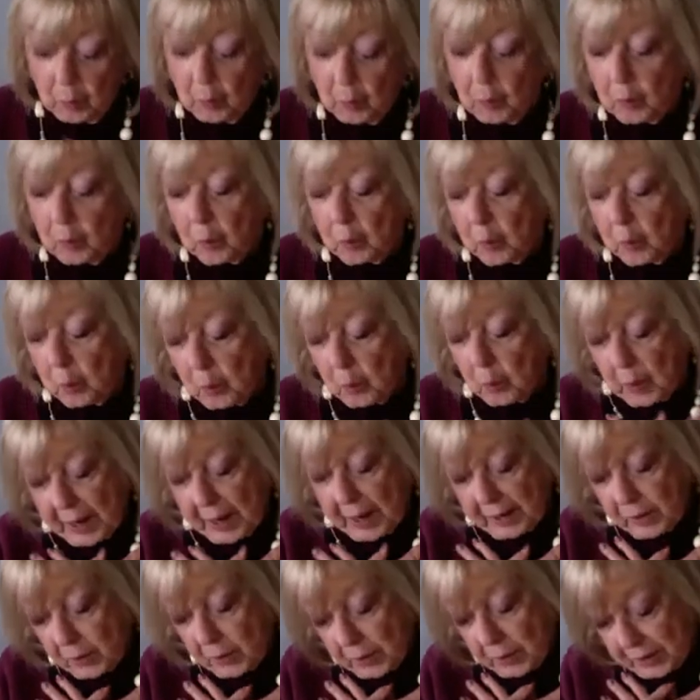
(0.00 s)

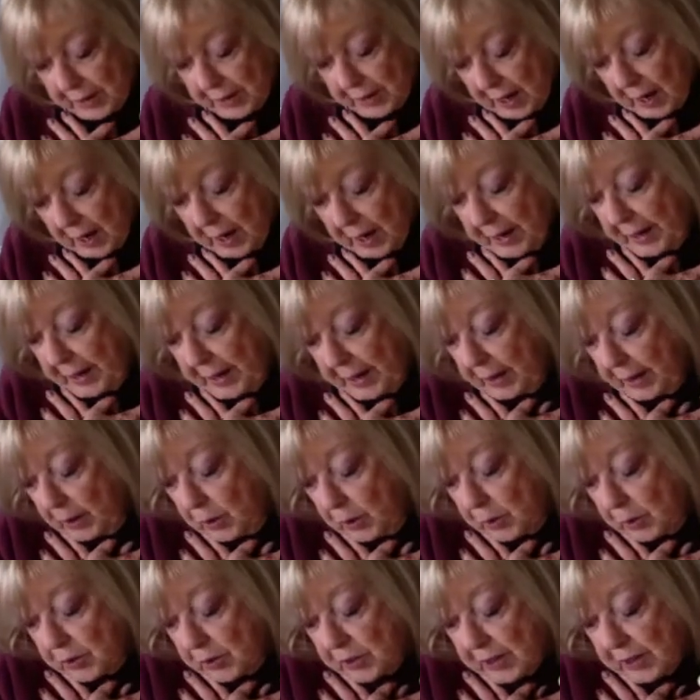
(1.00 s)
When you're dying,
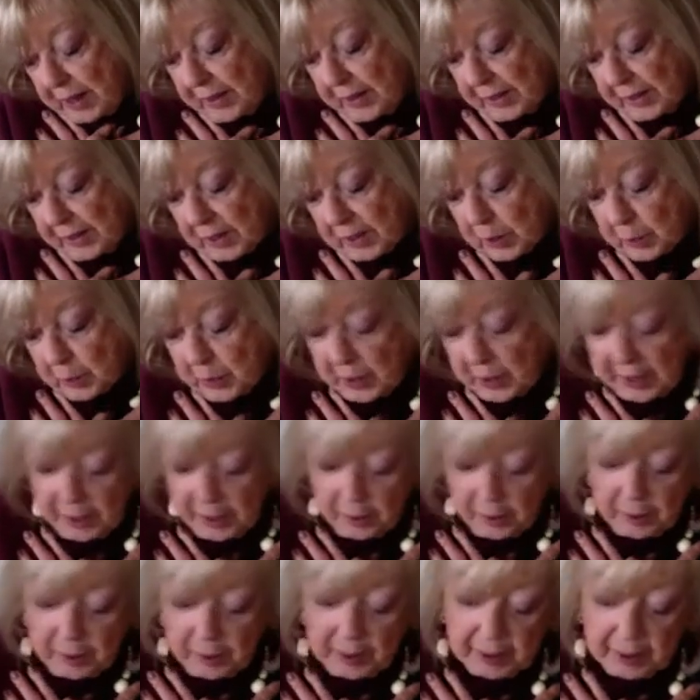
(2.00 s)
you say this
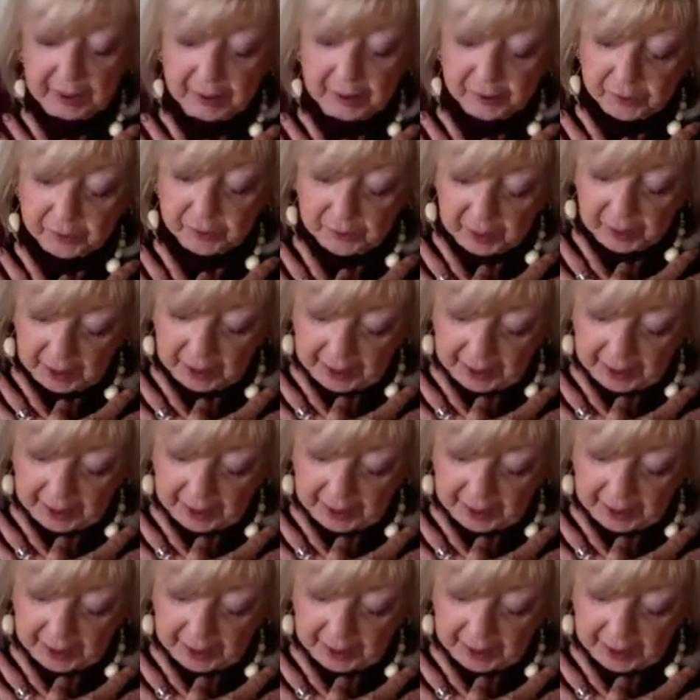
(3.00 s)
prayer, I guess.